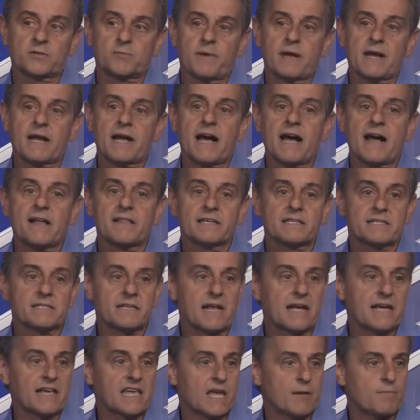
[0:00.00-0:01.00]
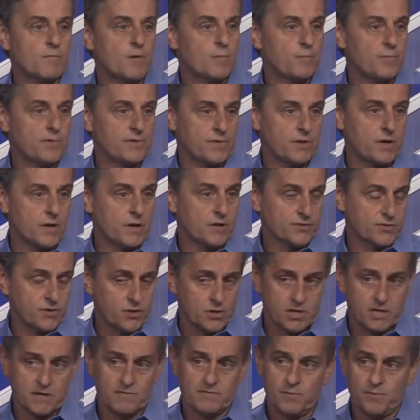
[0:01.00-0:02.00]
my colleagues and I came up with an
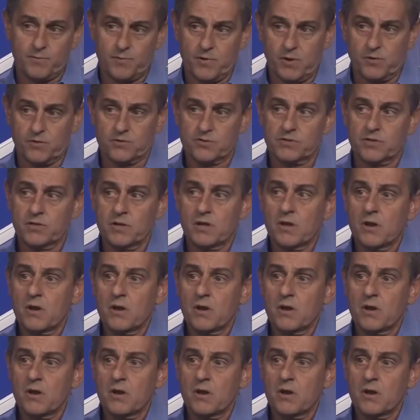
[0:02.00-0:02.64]
alternative approach,